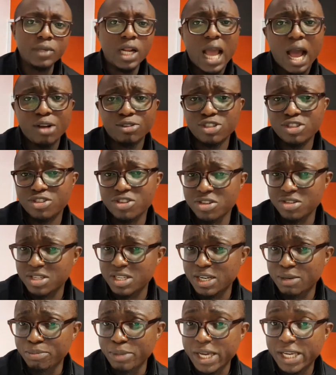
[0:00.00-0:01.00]
I'll just
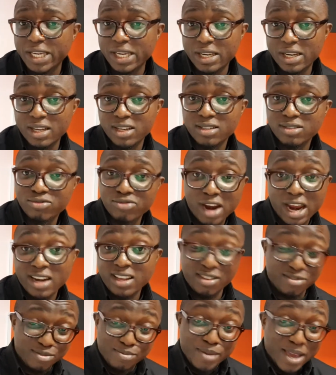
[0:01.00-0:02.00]
consider making it, right?
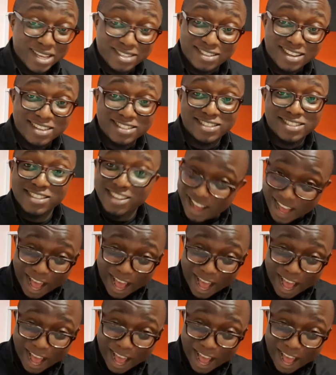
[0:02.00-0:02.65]
If it makes sense.